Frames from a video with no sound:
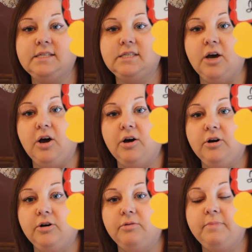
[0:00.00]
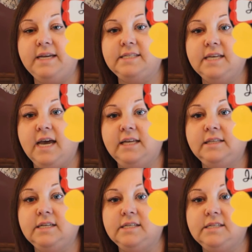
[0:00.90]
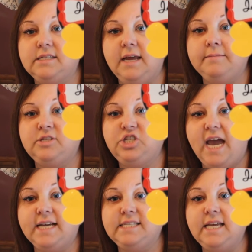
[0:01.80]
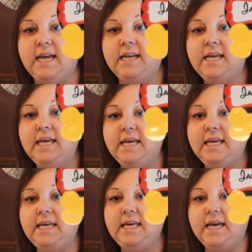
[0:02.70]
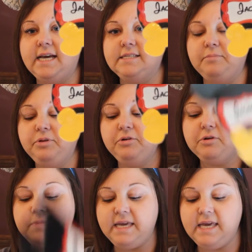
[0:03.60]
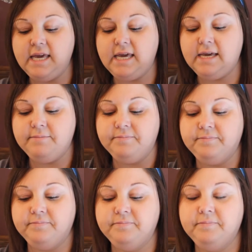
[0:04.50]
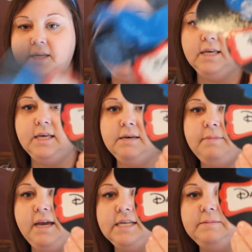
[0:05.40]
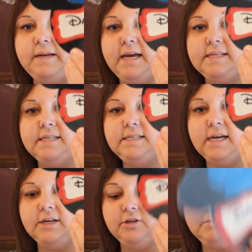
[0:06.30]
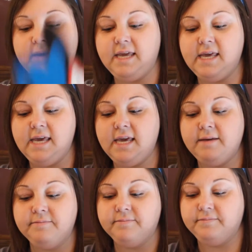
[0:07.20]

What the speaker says: So my son's name's Jackson. He has a Pluto Mickey. My husband has a Donald Mickey.